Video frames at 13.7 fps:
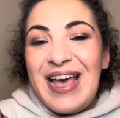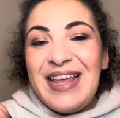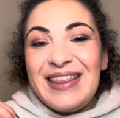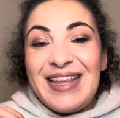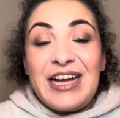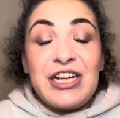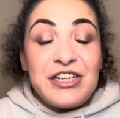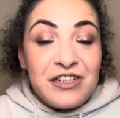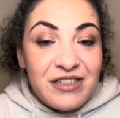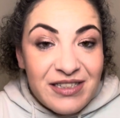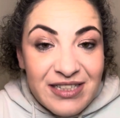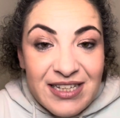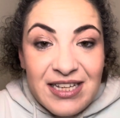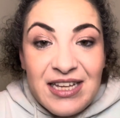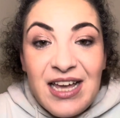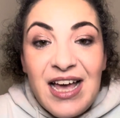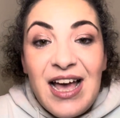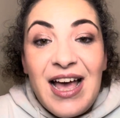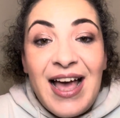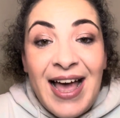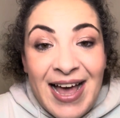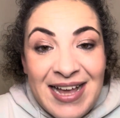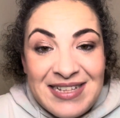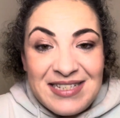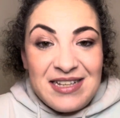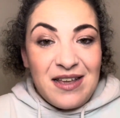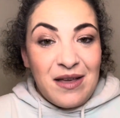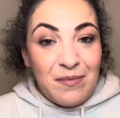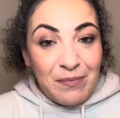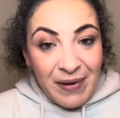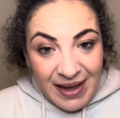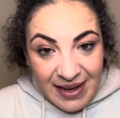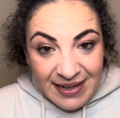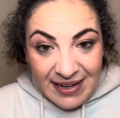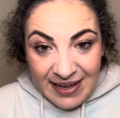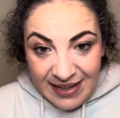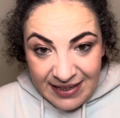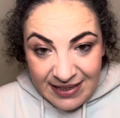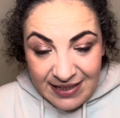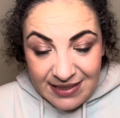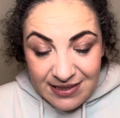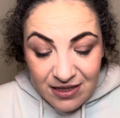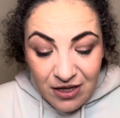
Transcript: that currently has a pan in it.